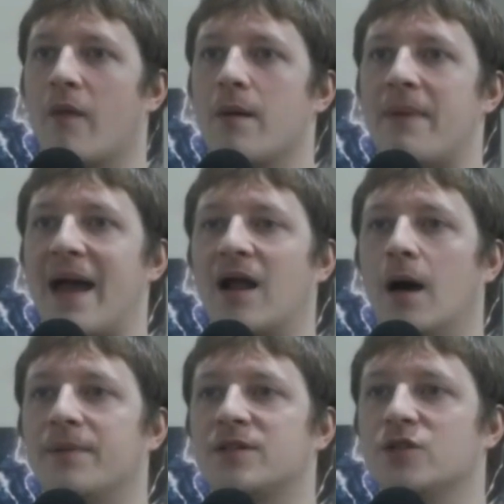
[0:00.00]
all the way back
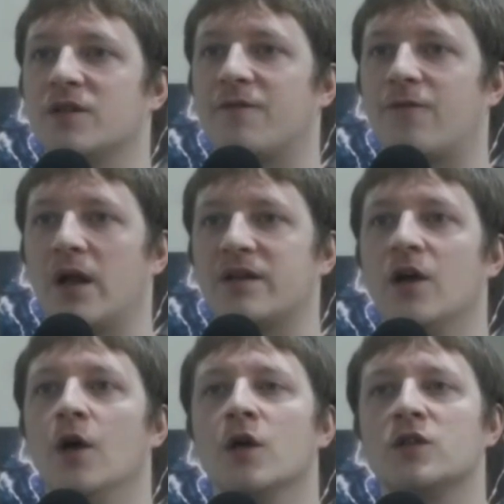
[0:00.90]
up to the front.
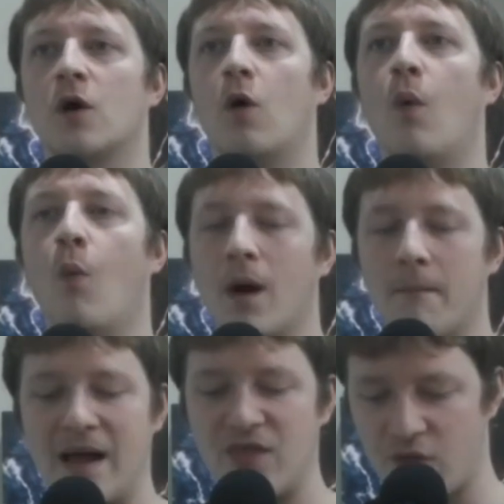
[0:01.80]
So what are
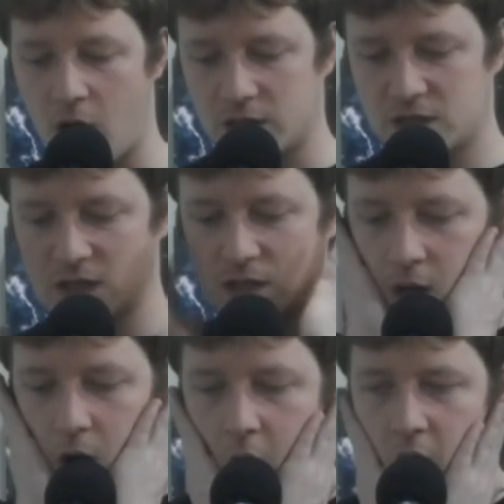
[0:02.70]
my thoughts
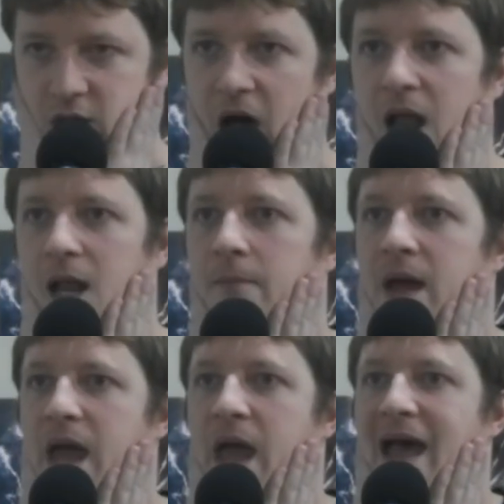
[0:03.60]
on
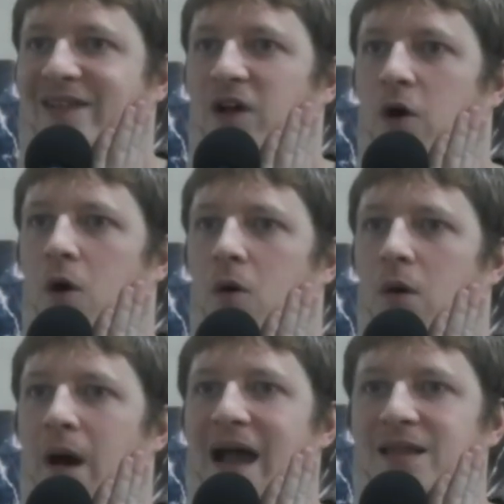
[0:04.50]
Talim as a
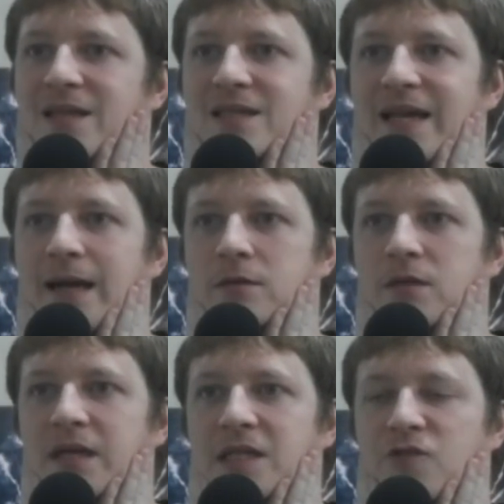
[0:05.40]
whole? I think this
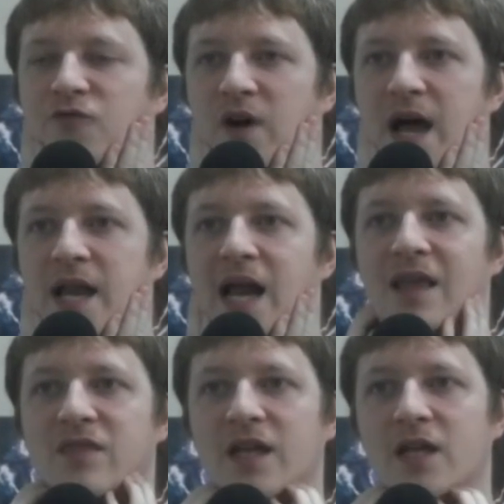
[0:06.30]
character is fine.
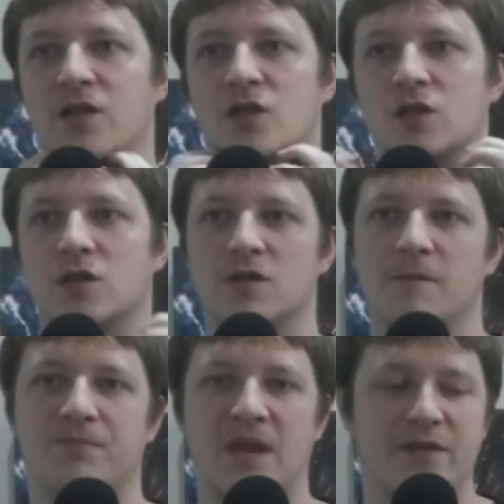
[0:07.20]
I think her
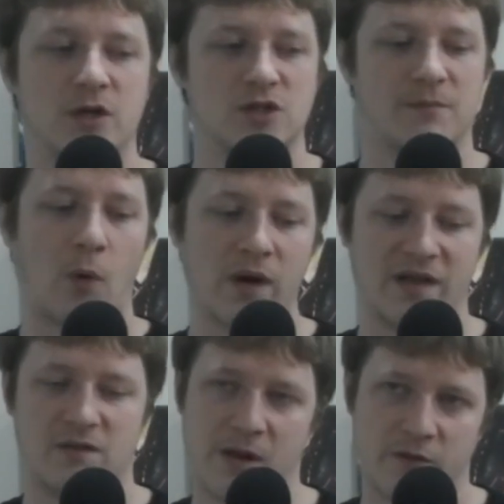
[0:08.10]
support
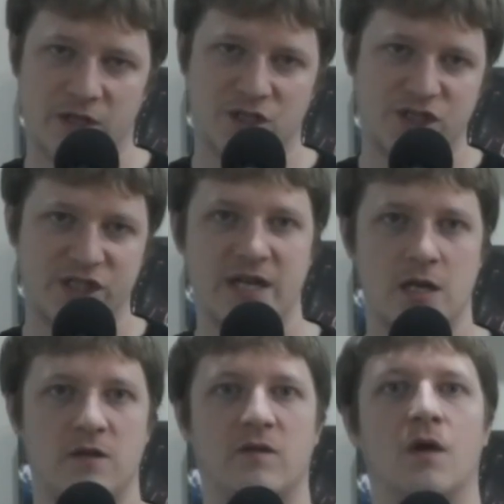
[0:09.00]
is better than
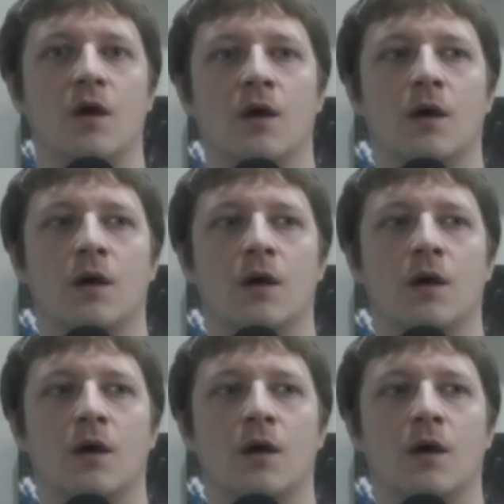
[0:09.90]
she is.